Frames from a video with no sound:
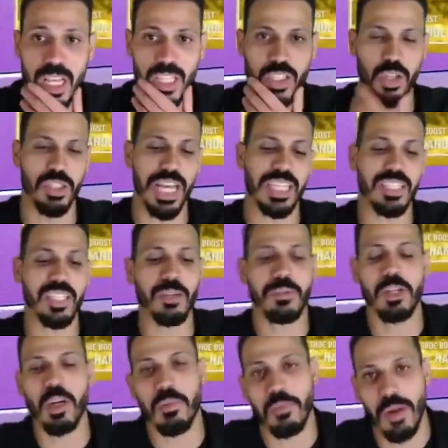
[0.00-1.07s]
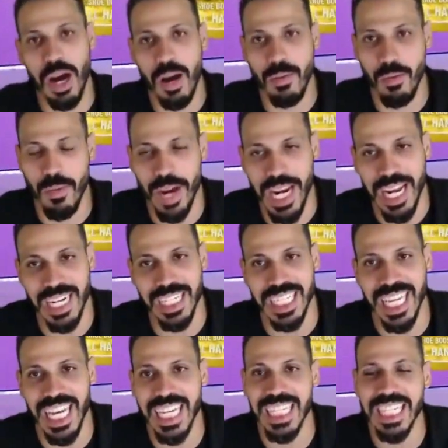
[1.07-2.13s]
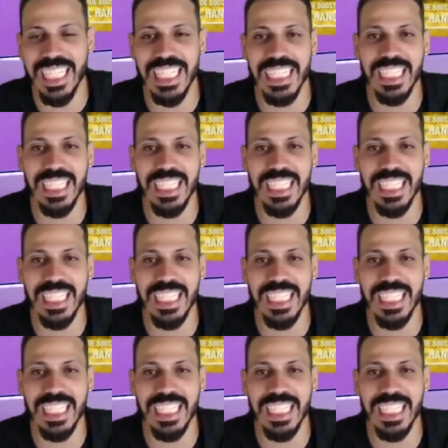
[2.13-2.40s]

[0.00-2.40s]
So that's going to be our problem right now. KD,